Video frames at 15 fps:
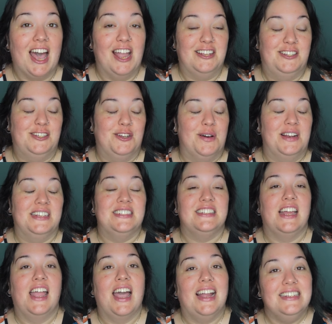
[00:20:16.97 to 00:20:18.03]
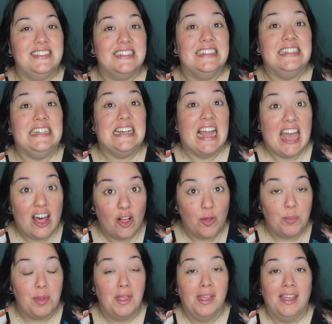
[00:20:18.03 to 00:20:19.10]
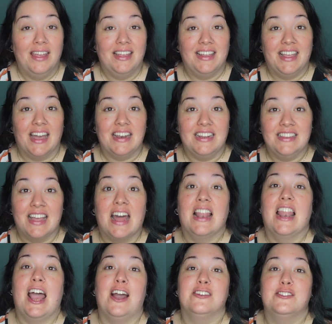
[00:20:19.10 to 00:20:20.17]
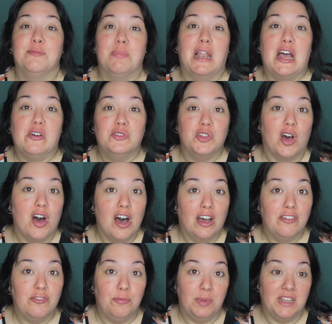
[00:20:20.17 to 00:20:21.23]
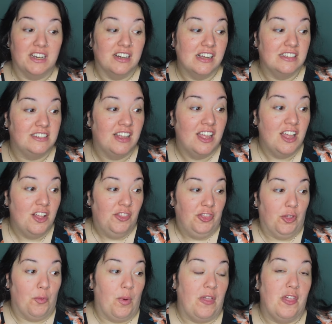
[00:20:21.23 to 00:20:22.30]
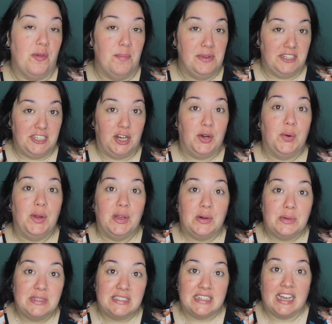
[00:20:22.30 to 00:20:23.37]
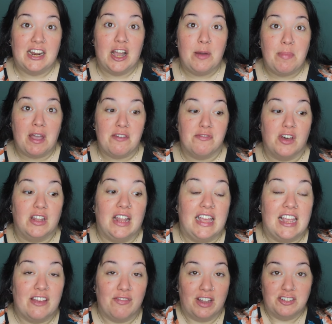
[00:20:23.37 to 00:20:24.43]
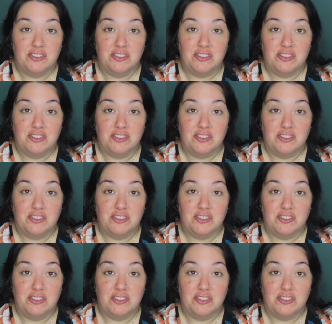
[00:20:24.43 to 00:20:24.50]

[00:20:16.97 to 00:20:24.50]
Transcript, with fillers: I just wanna say I did need help getting that last blouse off because the way the material was set up, I felt like if I